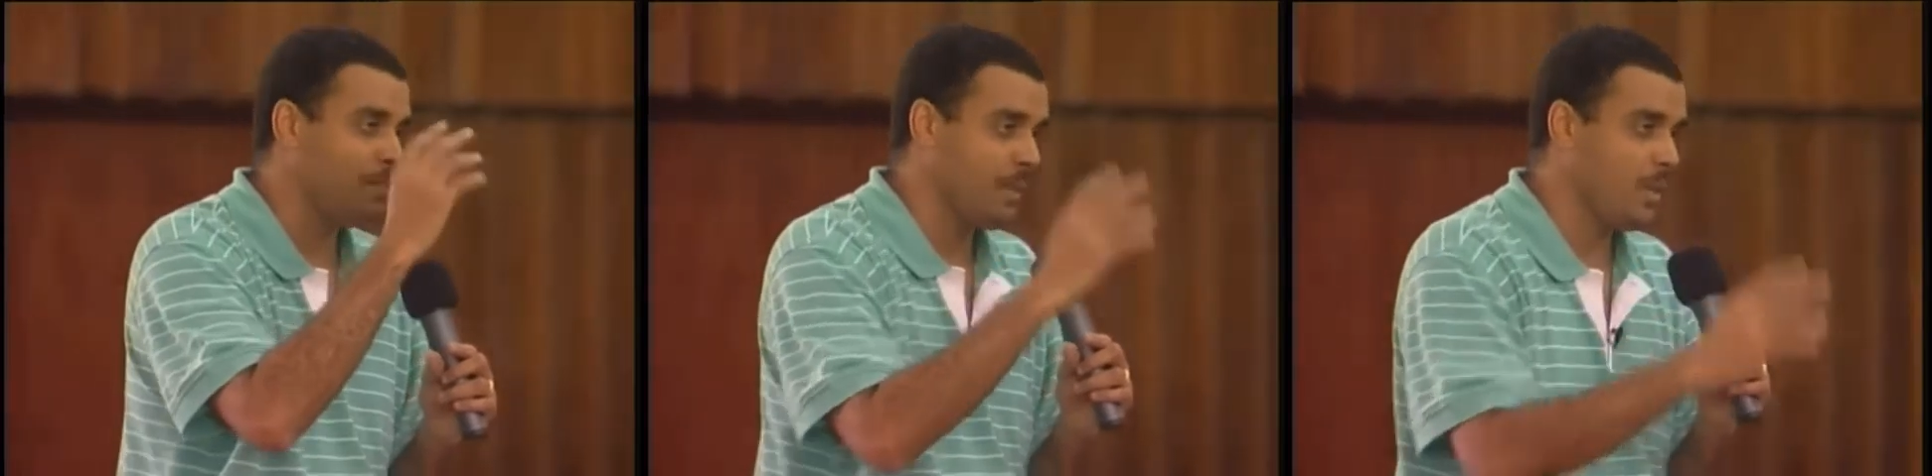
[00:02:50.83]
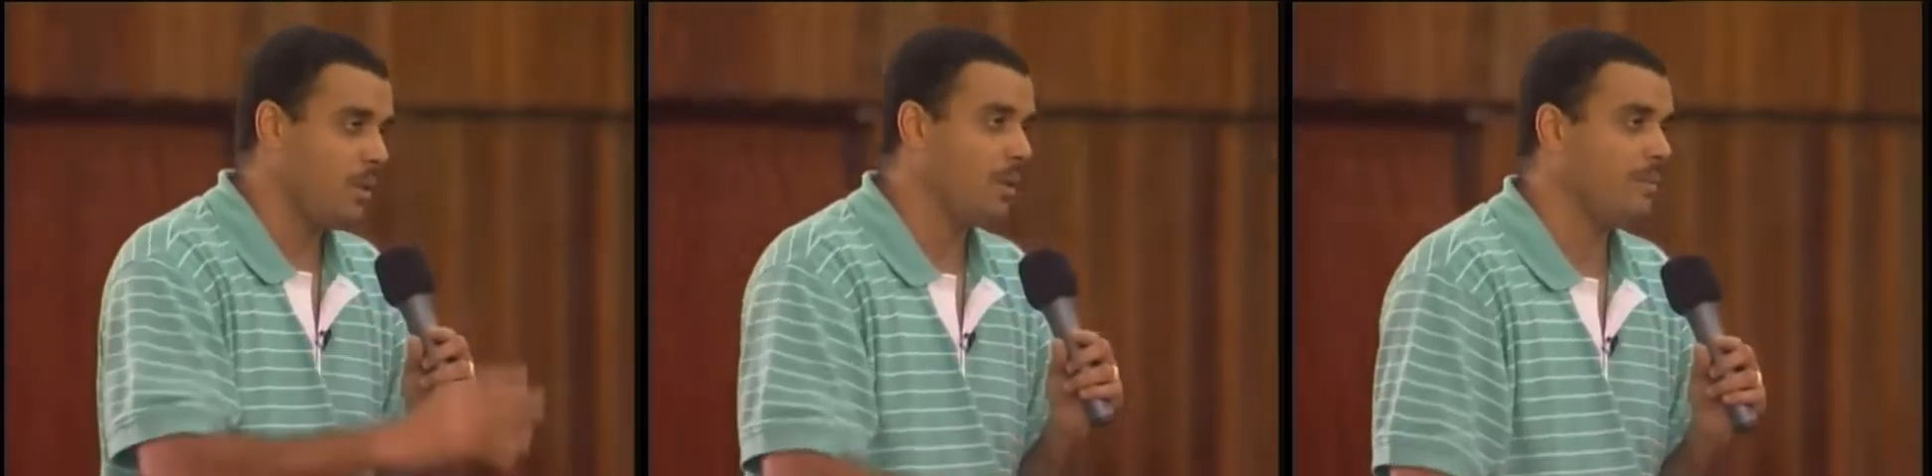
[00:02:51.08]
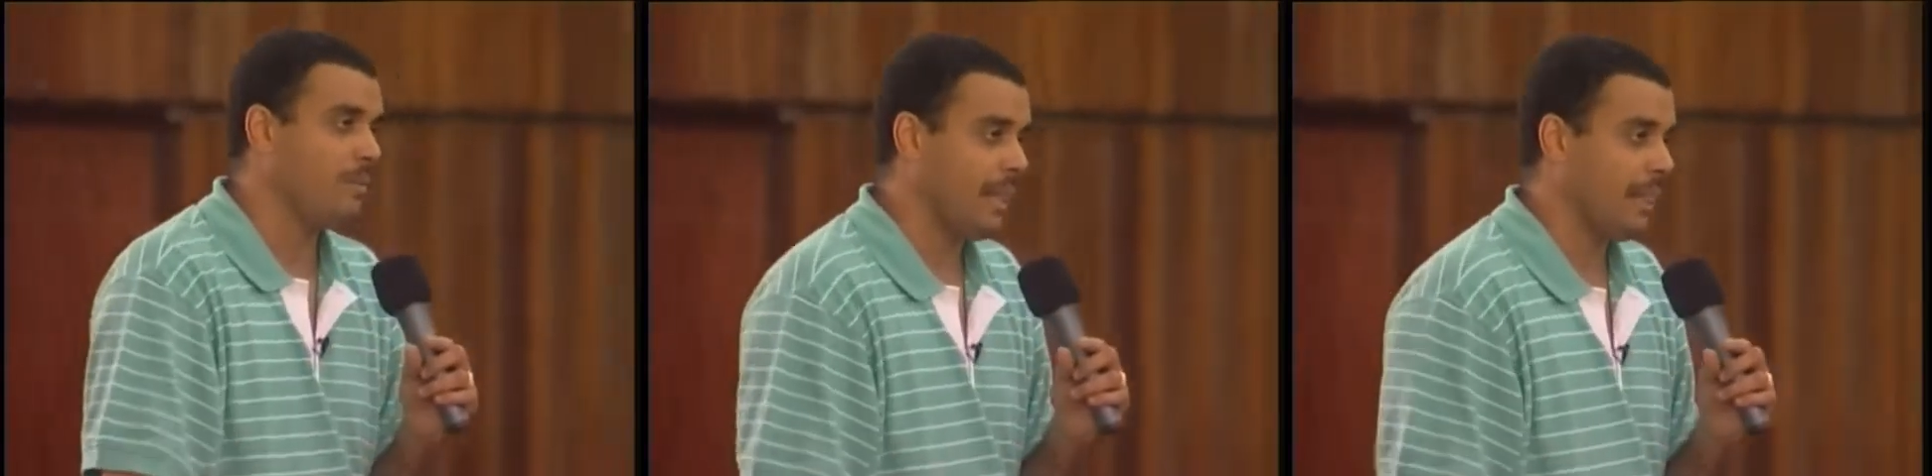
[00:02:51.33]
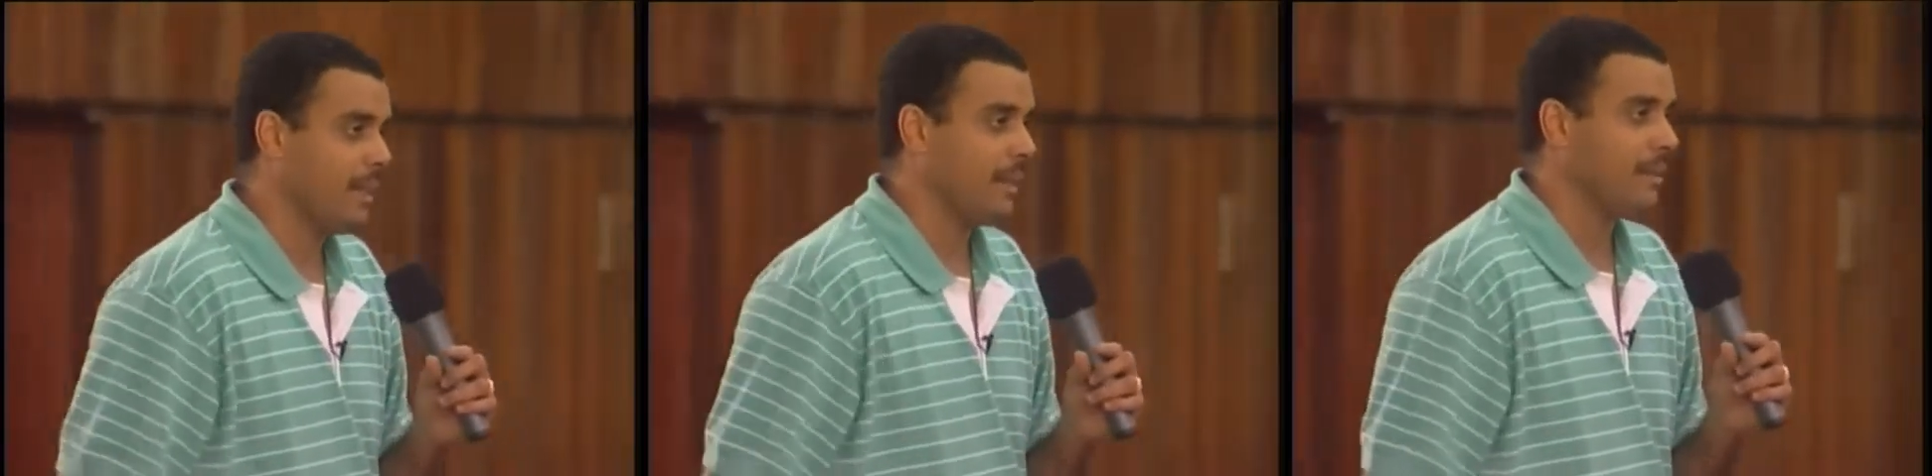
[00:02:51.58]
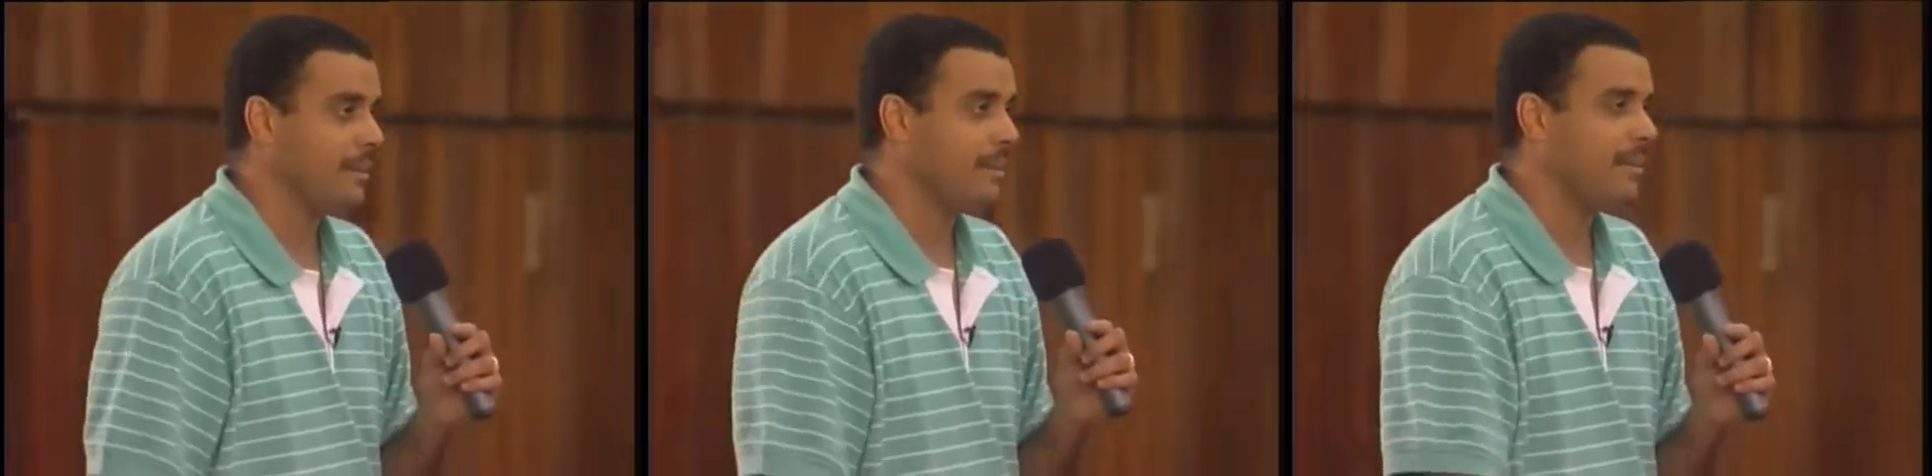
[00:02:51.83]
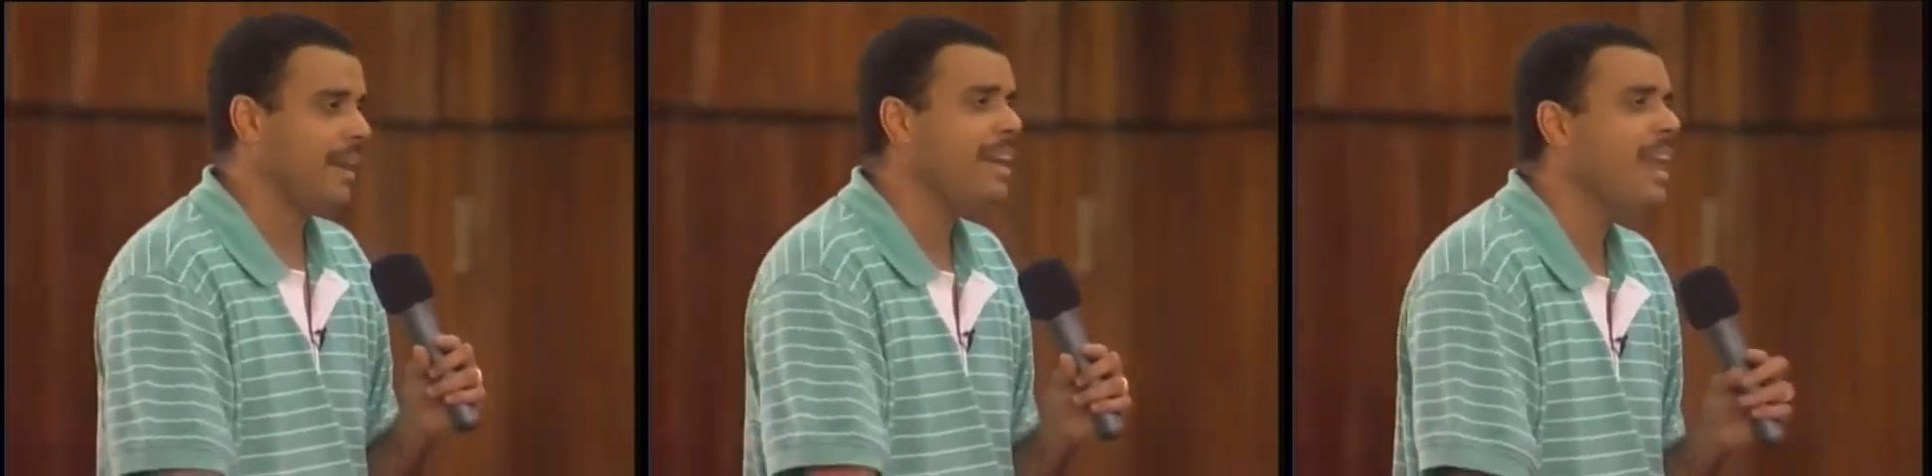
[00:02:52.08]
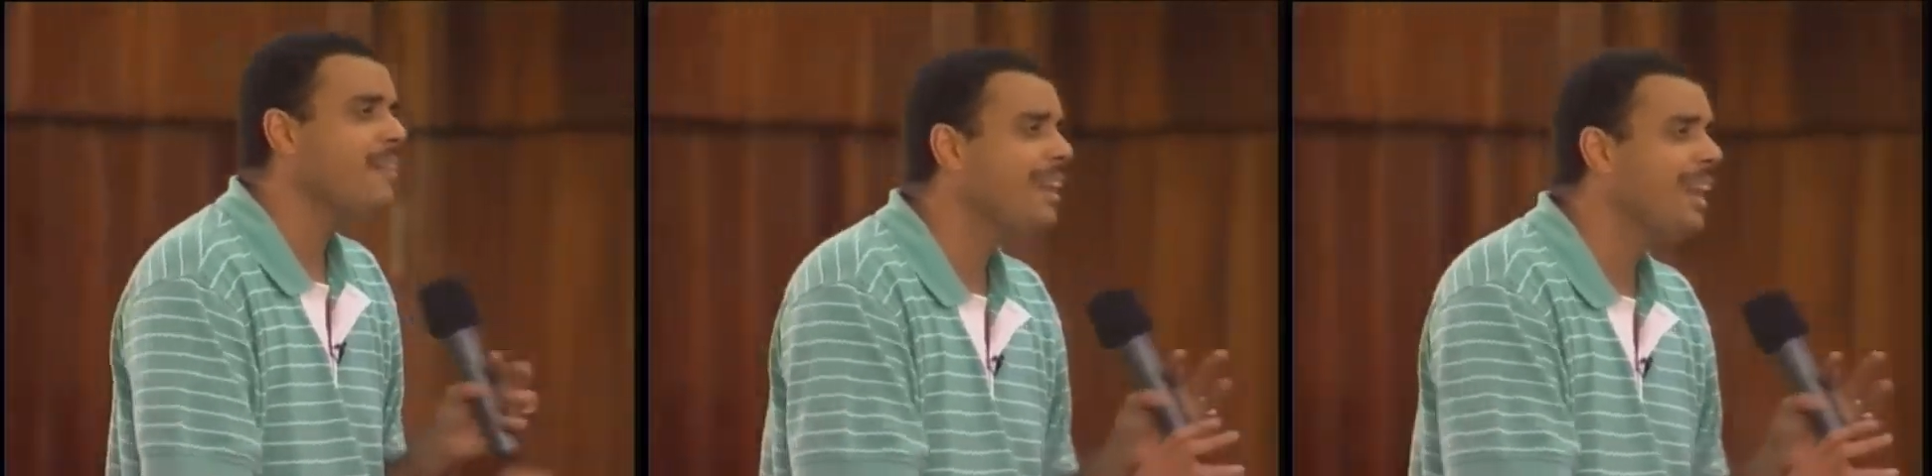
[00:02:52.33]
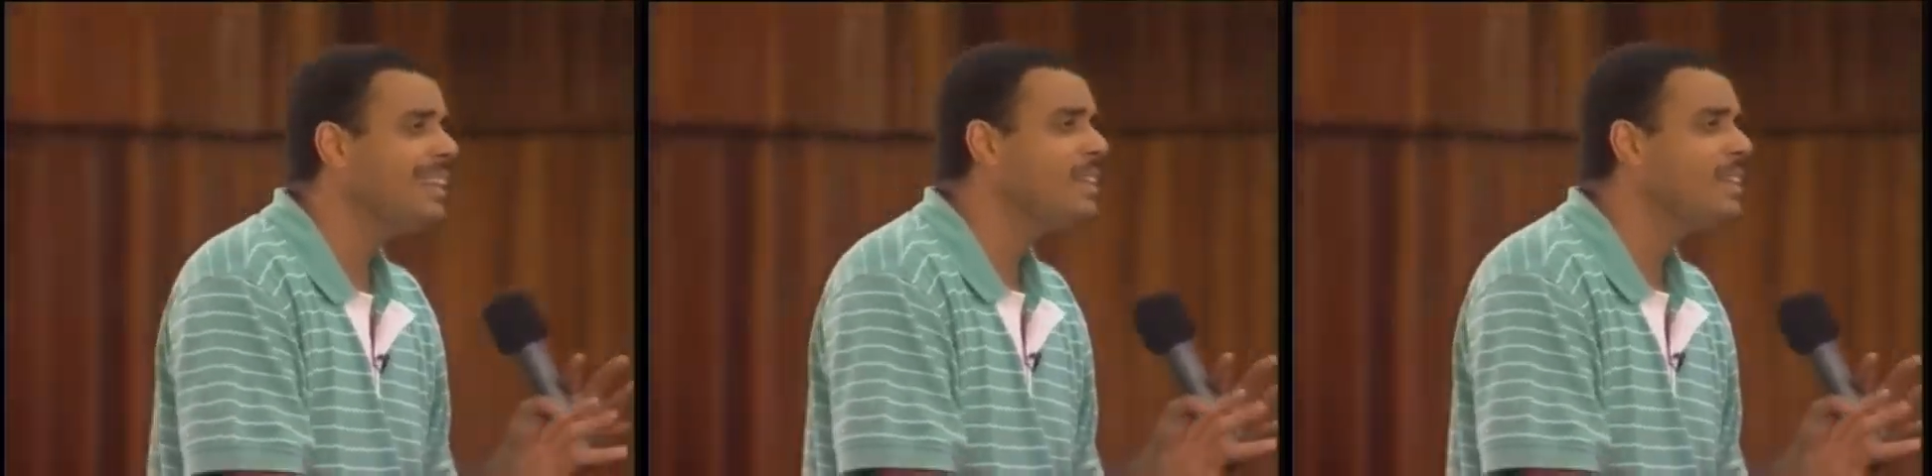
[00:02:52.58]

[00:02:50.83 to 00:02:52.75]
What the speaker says: to be cured of that thing. And I realized,